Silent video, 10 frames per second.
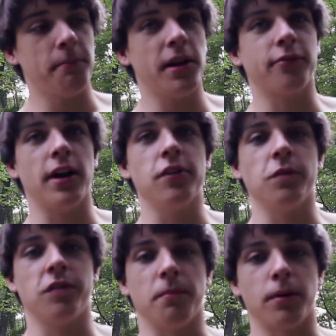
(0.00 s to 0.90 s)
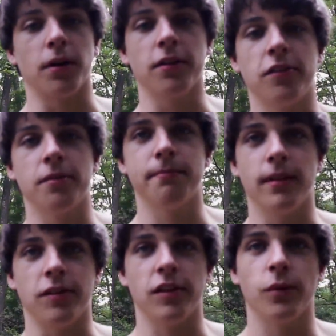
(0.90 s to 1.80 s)
make friends with some birds
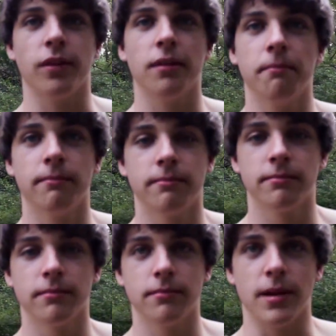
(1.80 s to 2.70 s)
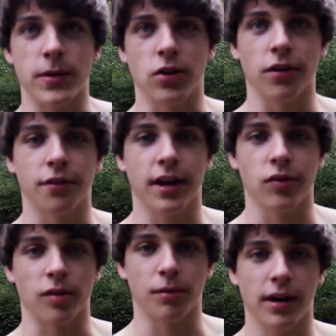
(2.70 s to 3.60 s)
and sing with them. Maybe cook their
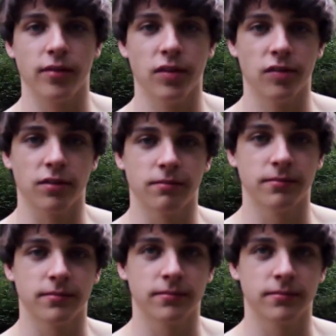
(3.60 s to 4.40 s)
eggs for breakfast.